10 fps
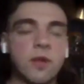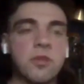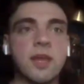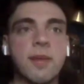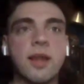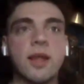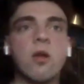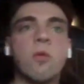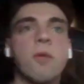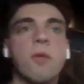think about like,
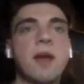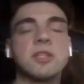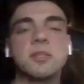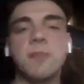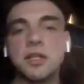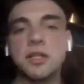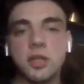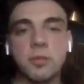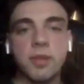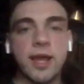oh, how is this match
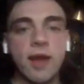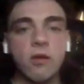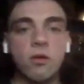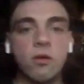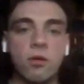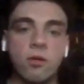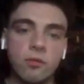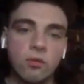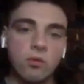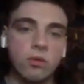going to play out,
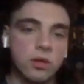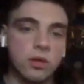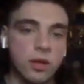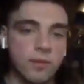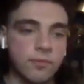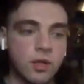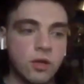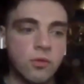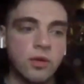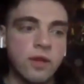or
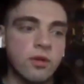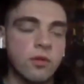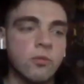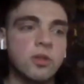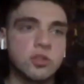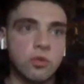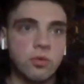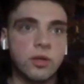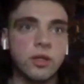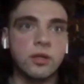whatever, or what
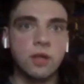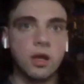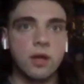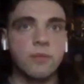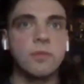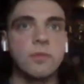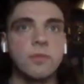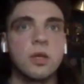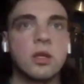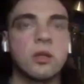story
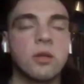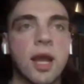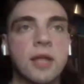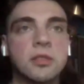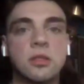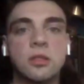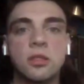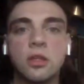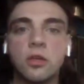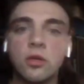the guys are
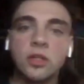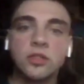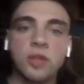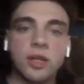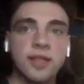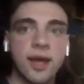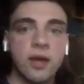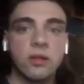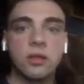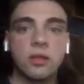going to try to
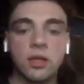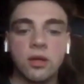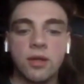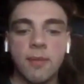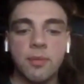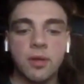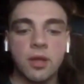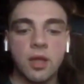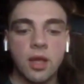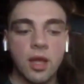tell and all that. But
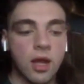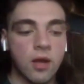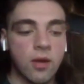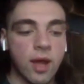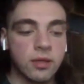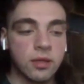I don't